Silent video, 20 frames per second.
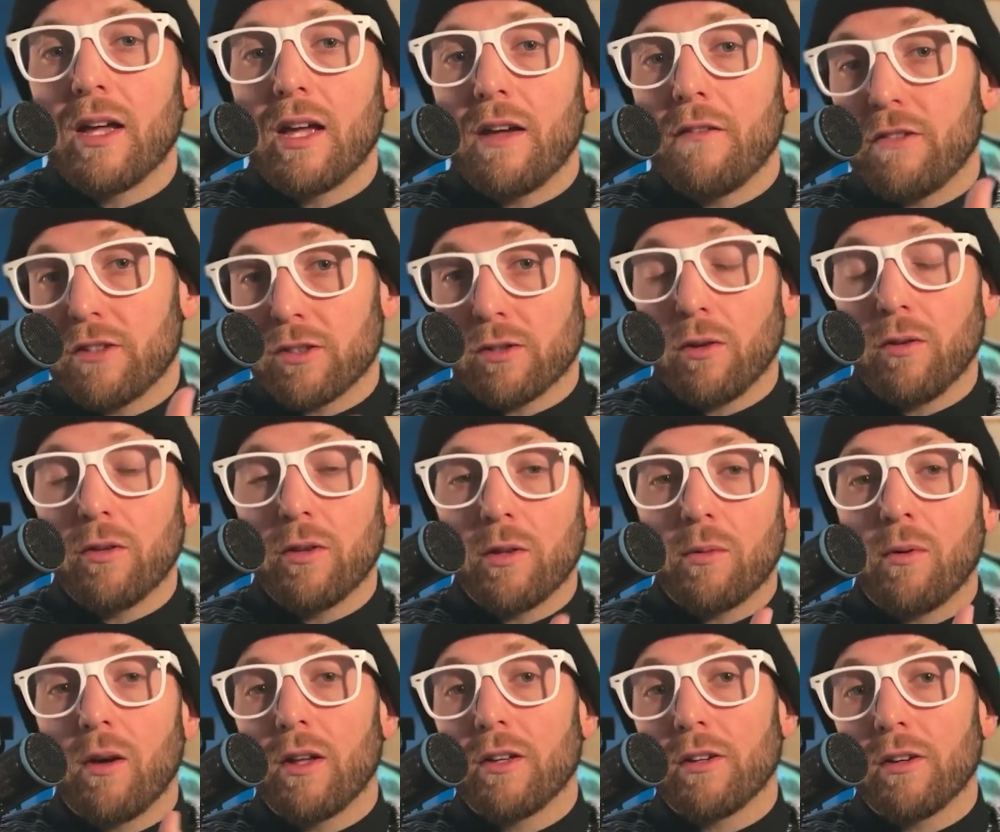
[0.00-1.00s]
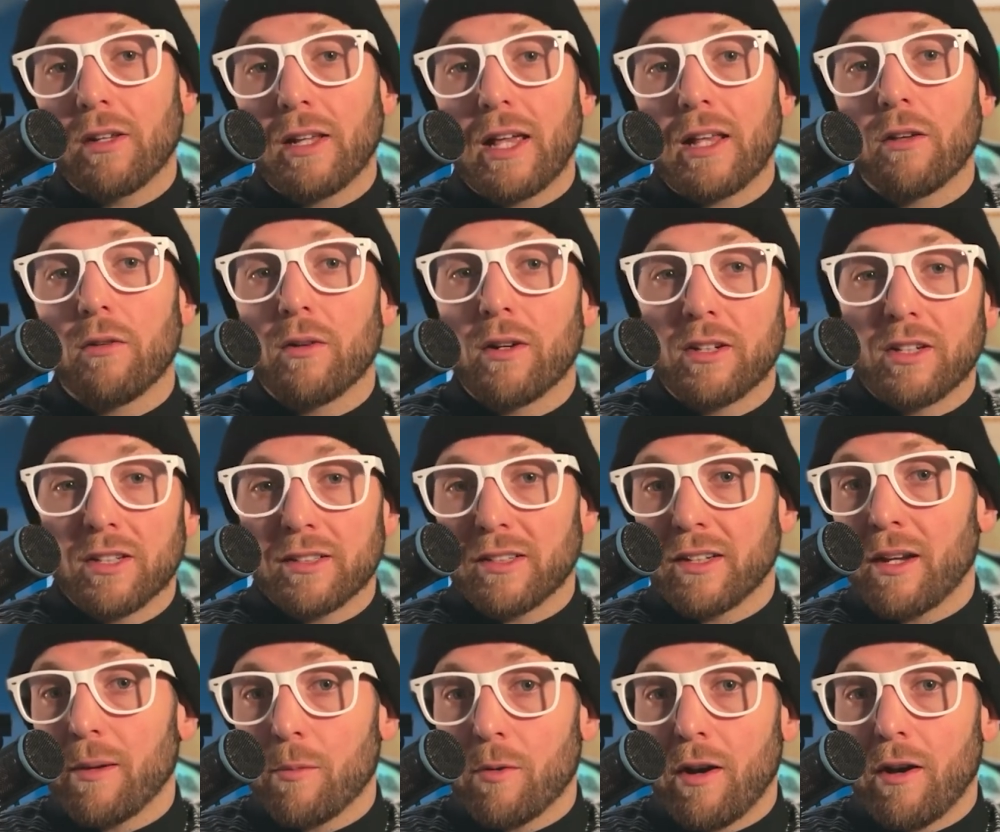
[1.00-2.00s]
If it's a hole in the wall and your landlord doesn't
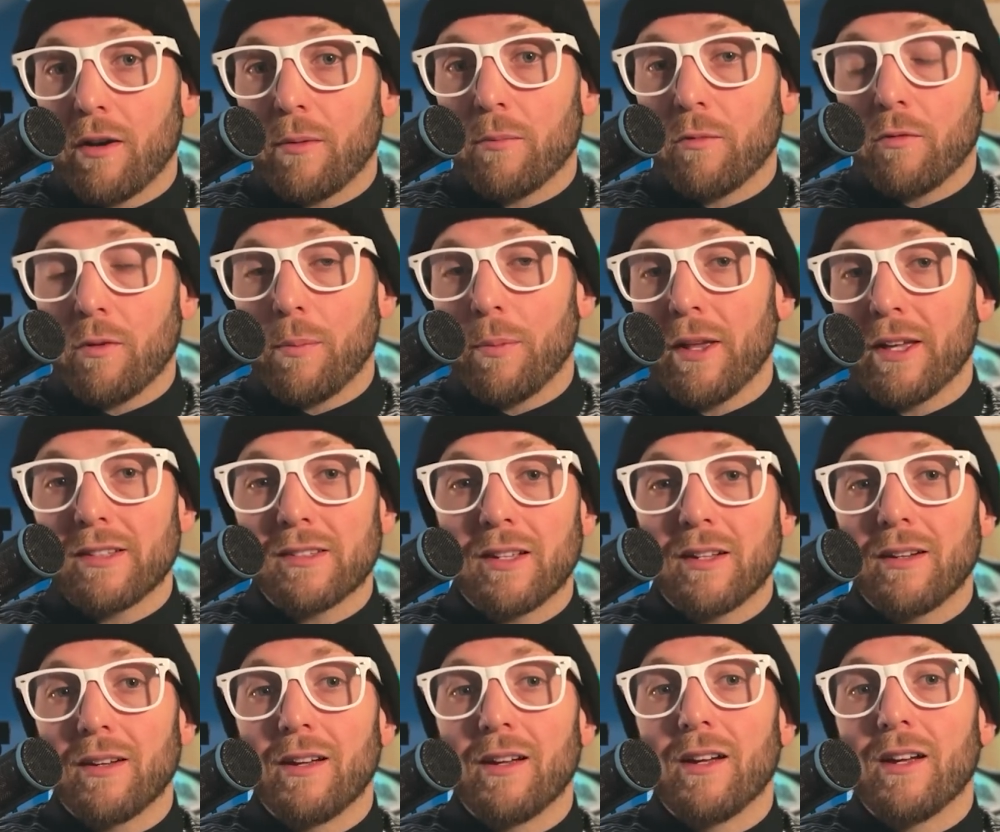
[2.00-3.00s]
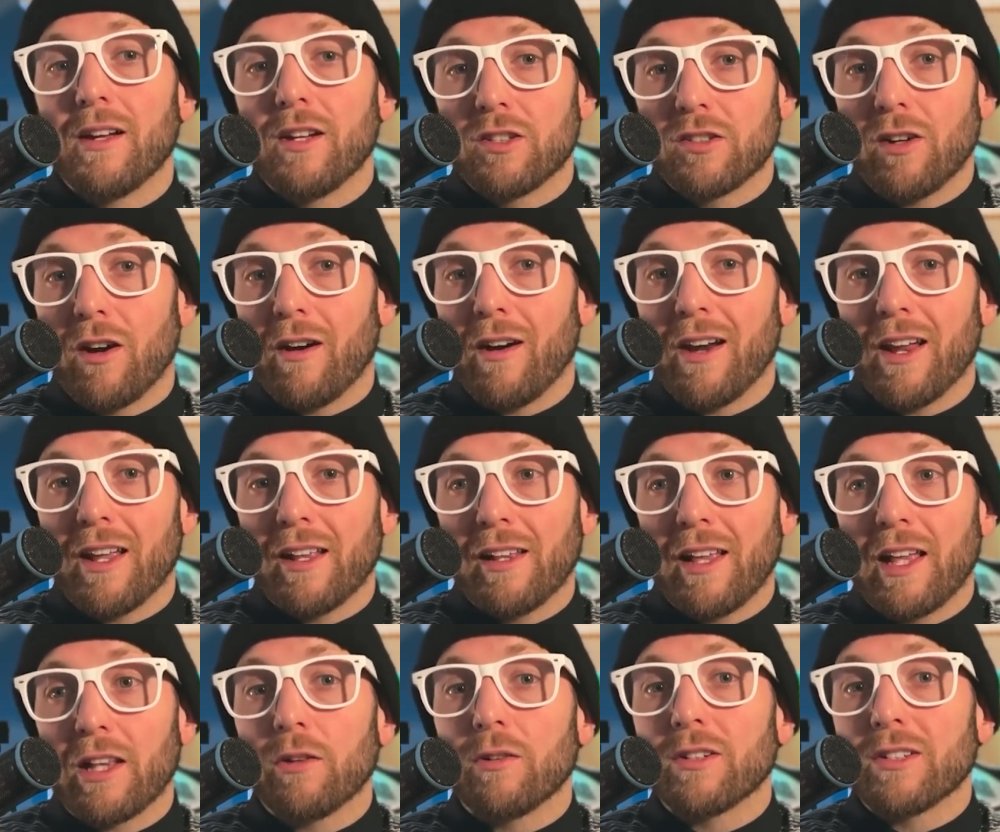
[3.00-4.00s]
come around and replace it, sorry,
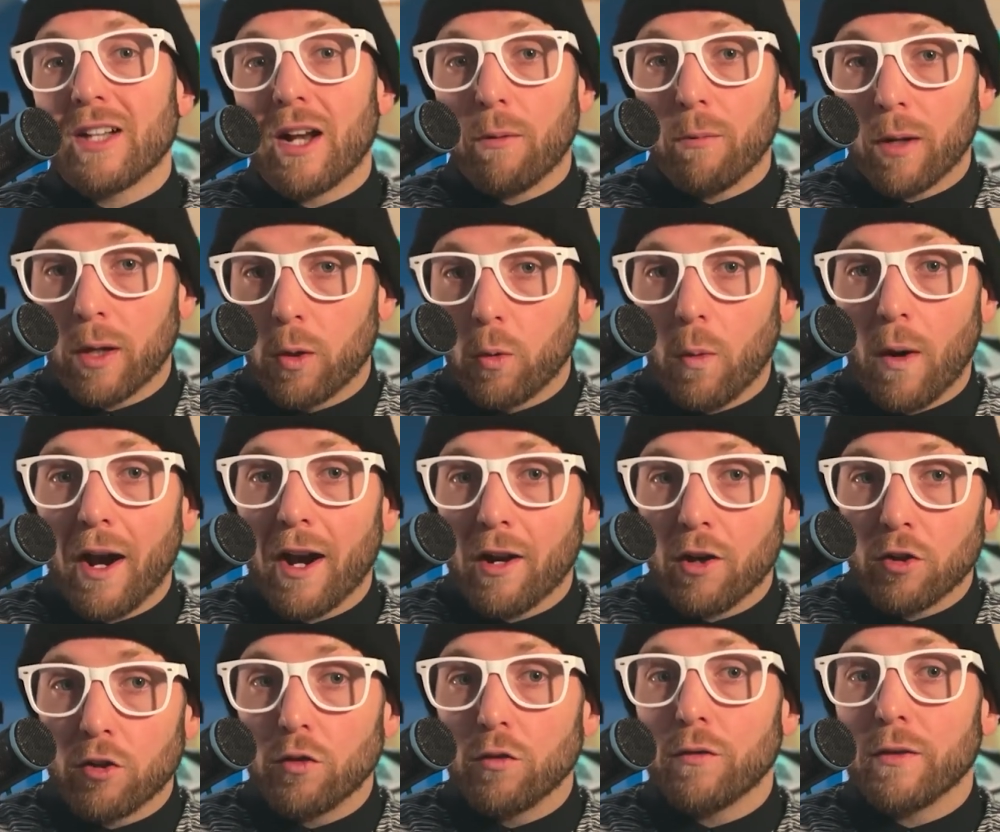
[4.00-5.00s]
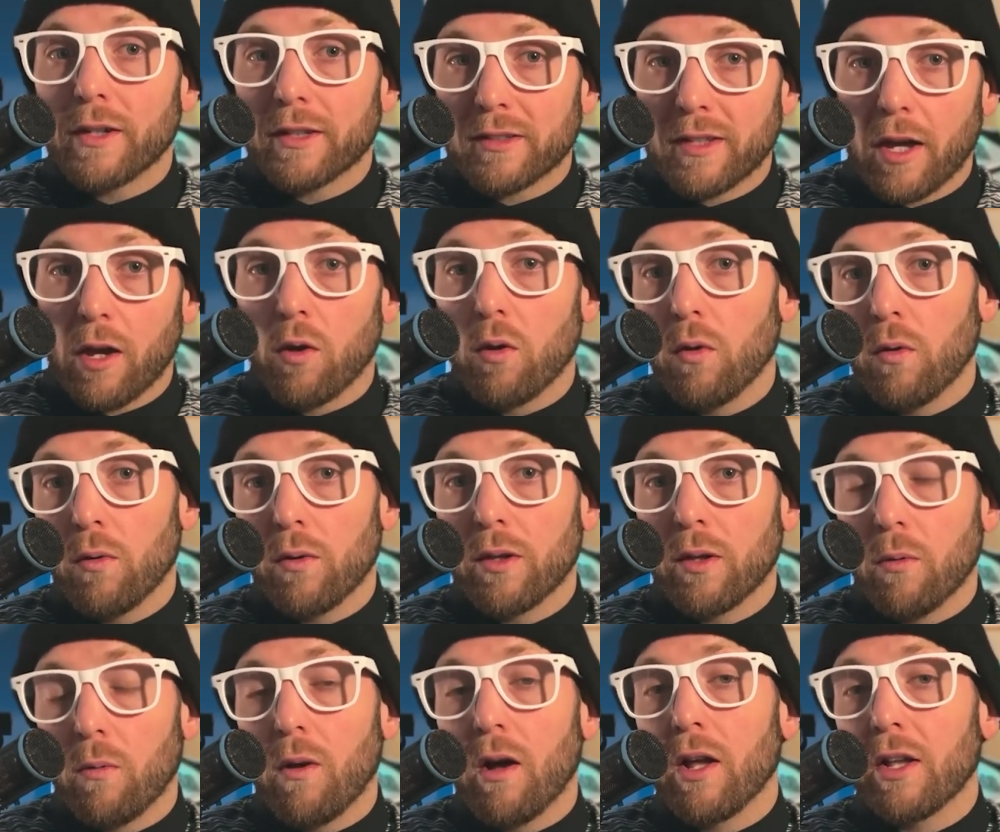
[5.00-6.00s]
landlord's not required to fix a hole in the
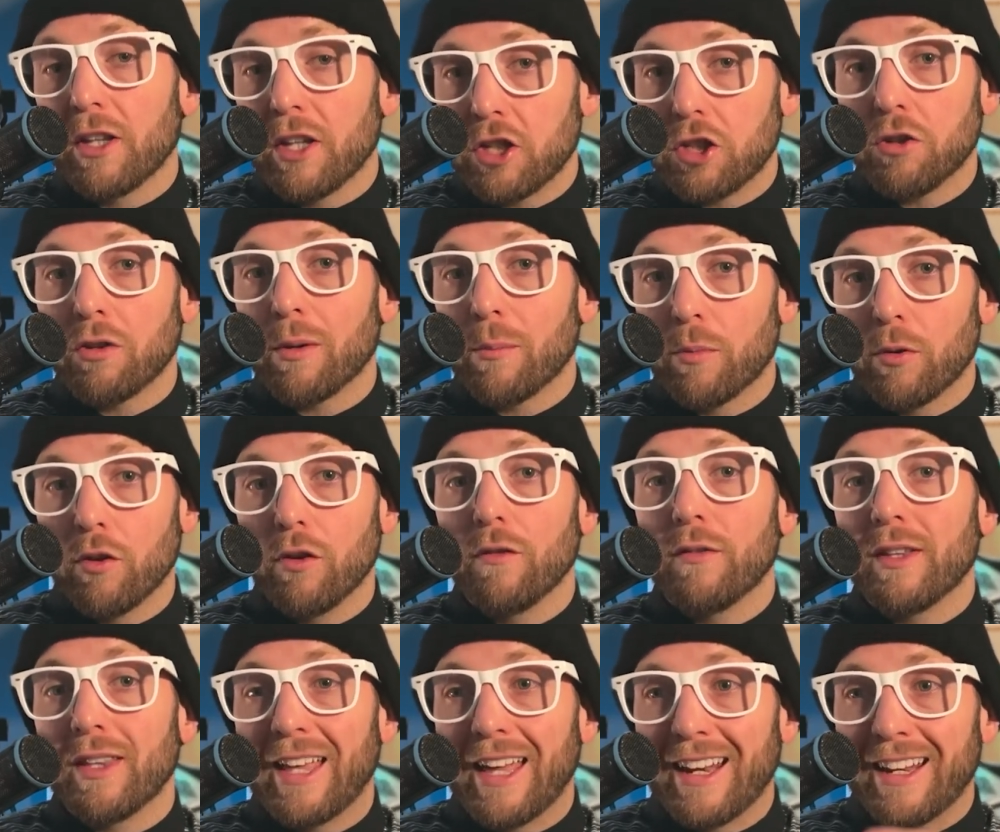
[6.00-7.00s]
wall unless you can prove it that